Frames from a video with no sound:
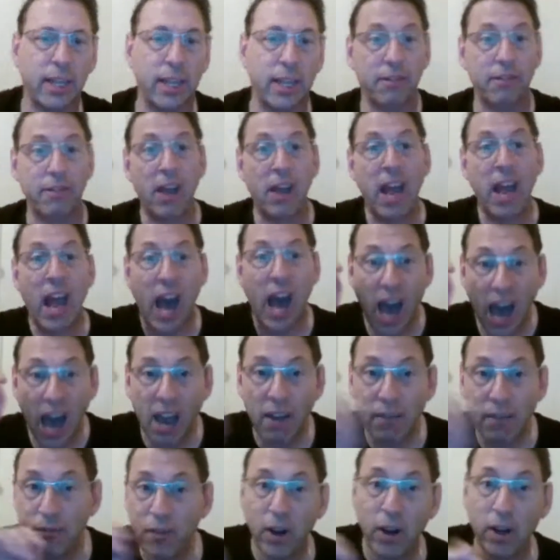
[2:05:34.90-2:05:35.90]
I fucking
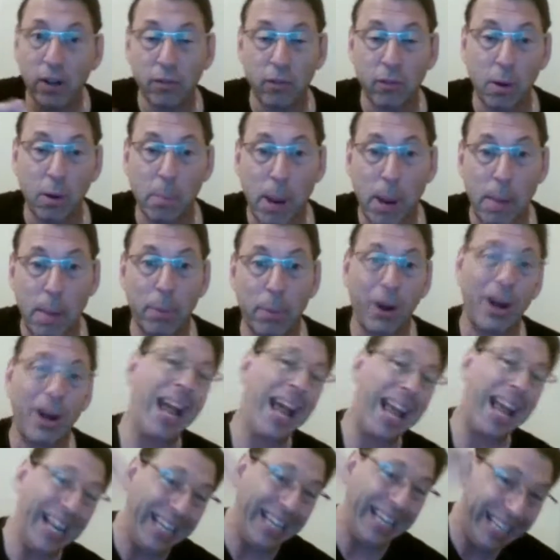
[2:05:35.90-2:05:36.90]
remember
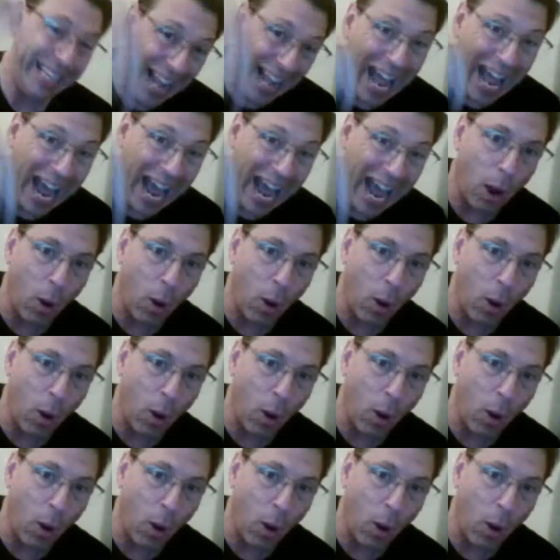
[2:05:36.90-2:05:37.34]
now,